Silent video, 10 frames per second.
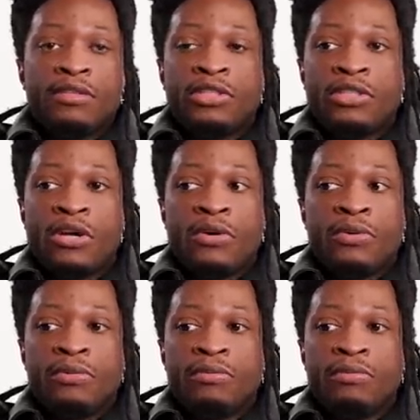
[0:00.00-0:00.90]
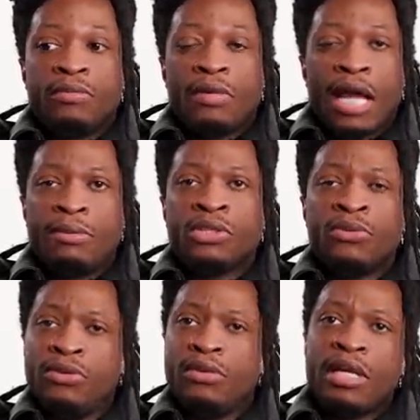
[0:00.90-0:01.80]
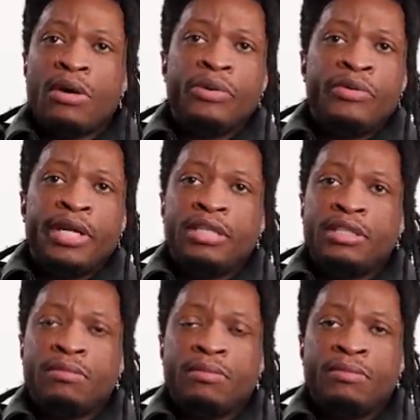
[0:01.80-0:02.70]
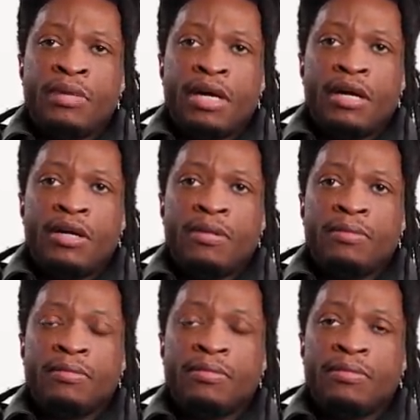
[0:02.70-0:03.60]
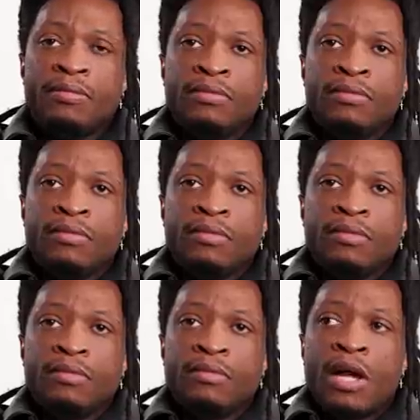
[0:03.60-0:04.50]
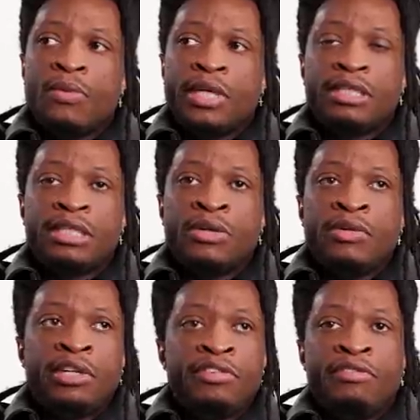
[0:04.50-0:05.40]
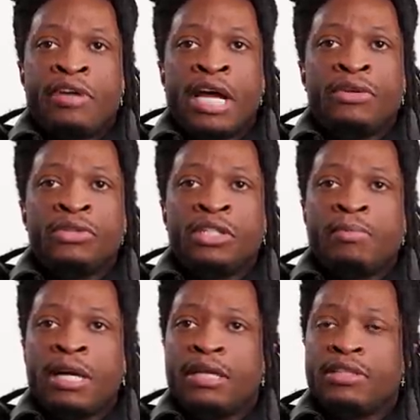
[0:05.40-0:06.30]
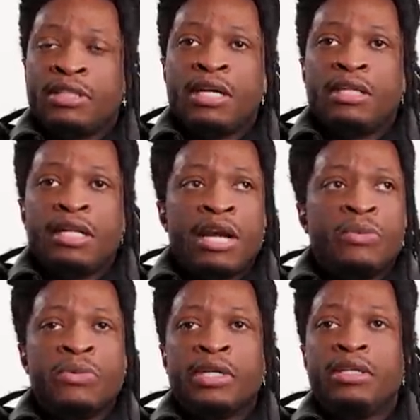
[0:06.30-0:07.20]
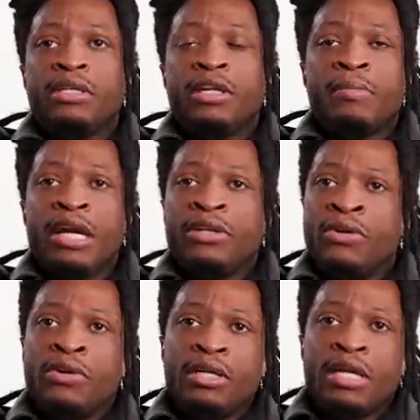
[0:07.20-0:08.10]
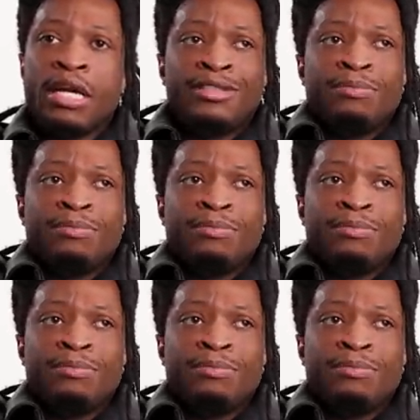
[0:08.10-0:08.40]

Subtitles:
So, absolutely, I would raise my, I would instill different values in my son than I would in my daughter, as